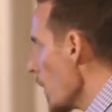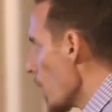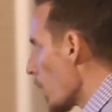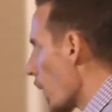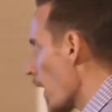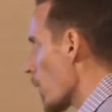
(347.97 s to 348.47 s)

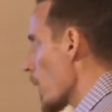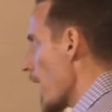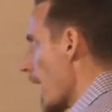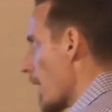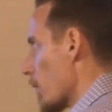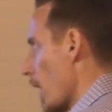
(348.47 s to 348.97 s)
Where are we
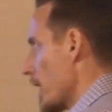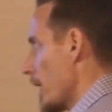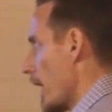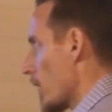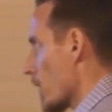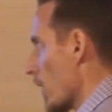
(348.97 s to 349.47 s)
at right
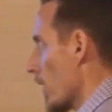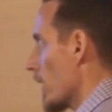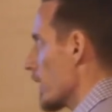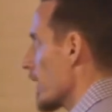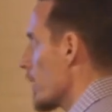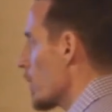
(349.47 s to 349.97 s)
now?
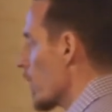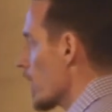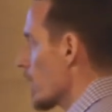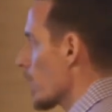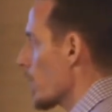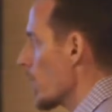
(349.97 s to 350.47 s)
Currently,
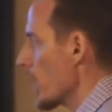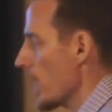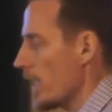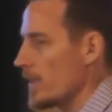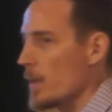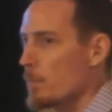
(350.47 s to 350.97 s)
we're
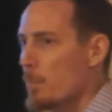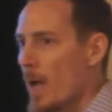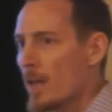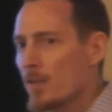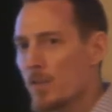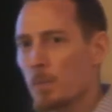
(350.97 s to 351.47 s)
in the
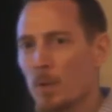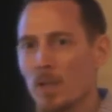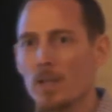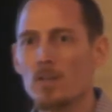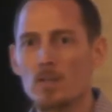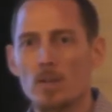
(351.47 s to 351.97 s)
best
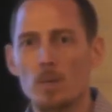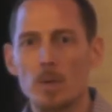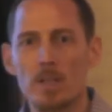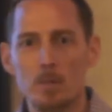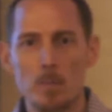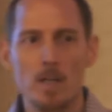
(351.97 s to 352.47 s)
place that we
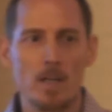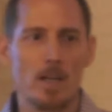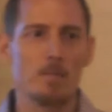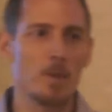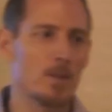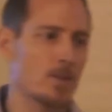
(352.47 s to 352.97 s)
could be. And
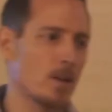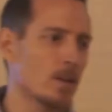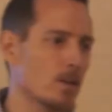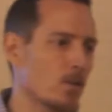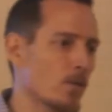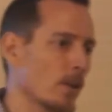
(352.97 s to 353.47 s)
I've been saying
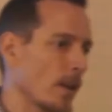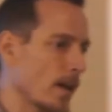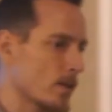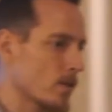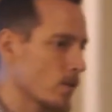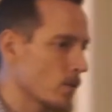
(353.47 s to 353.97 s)
this for the
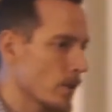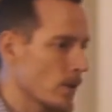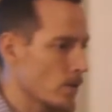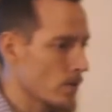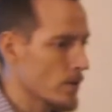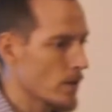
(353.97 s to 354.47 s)
last 2
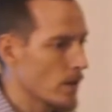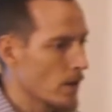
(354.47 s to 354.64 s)
years.